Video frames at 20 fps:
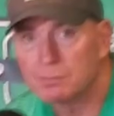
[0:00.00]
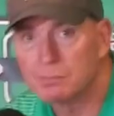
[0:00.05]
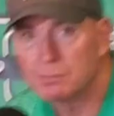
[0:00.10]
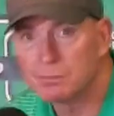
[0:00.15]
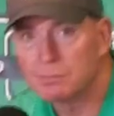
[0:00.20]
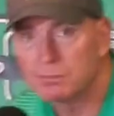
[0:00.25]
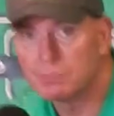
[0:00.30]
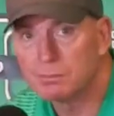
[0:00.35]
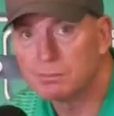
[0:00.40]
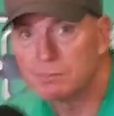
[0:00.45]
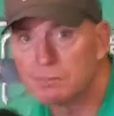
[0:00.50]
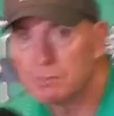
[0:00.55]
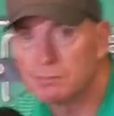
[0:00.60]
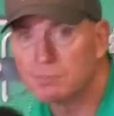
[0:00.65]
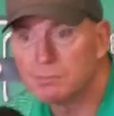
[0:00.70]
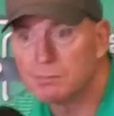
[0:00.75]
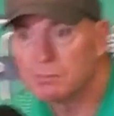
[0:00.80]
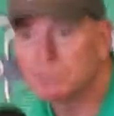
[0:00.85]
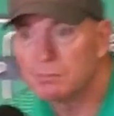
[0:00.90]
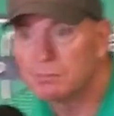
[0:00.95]
Gilmore to
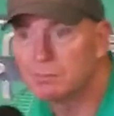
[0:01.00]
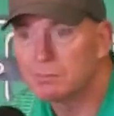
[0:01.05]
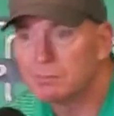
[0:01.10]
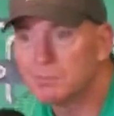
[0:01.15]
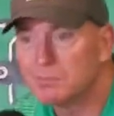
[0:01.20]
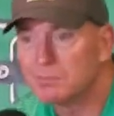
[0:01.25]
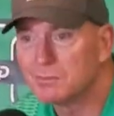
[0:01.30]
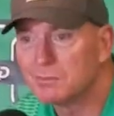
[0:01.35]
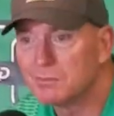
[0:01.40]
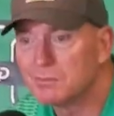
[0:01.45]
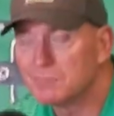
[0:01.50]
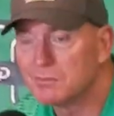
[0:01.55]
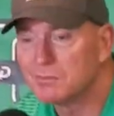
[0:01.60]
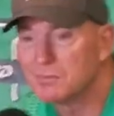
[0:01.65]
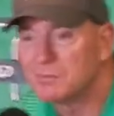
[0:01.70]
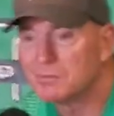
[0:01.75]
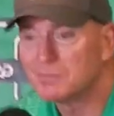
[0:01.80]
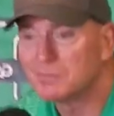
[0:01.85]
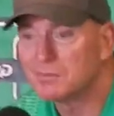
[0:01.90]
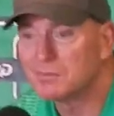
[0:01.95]
play against South
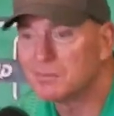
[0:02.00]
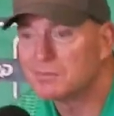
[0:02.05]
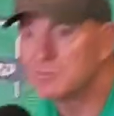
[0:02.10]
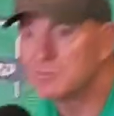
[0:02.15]
Carolina?